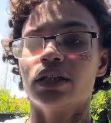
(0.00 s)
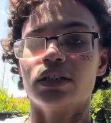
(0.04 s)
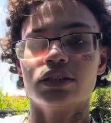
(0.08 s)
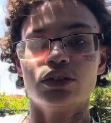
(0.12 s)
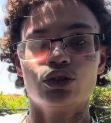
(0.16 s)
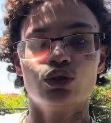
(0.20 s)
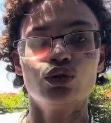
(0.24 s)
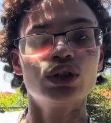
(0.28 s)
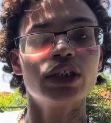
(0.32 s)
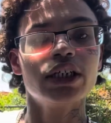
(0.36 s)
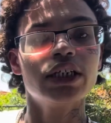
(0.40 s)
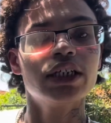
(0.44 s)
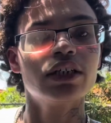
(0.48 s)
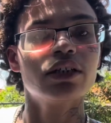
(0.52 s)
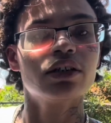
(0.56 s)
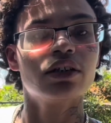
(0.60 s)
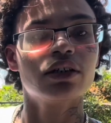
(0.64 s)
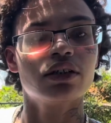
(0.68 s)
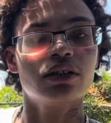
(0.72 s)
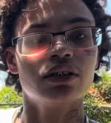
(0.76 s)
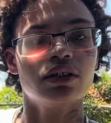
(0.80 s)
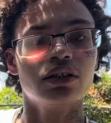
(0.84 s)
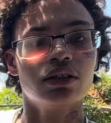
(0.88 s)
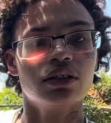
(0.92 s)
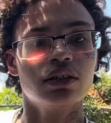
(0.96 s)
you can hear,
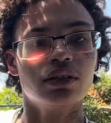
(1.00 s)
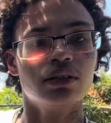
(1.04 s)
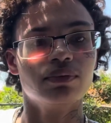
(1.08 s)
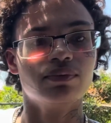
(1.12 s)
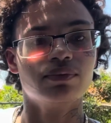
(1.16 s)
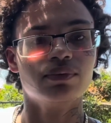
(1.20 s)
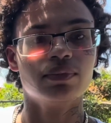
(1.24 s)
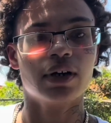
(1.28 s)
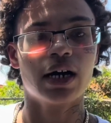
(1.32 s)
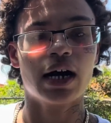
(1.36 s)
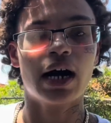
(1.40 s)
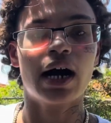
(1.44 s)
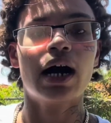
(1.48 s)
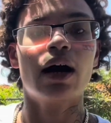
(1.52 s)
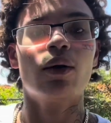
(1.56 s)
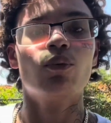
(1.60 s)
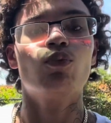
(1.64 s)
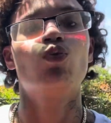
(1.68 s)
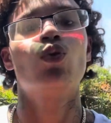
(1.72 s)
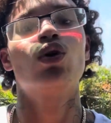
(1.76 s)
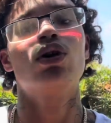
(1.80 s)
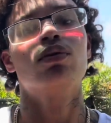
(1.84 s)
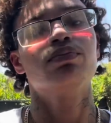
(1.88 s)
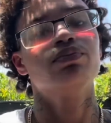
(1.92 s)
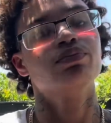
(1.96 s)

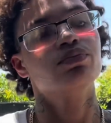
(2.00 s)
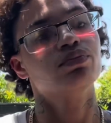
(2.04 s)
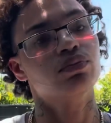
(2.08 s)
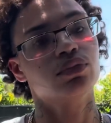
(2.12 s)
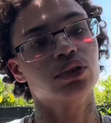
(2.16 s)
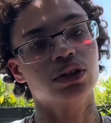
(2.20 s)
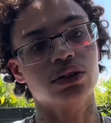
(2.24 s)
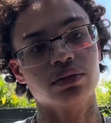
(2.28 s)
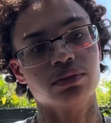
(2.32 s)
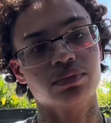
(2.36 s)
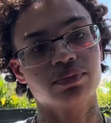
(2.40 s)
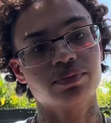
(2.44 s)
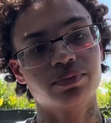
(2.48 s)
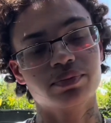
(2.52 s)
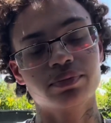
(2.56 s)
well, look,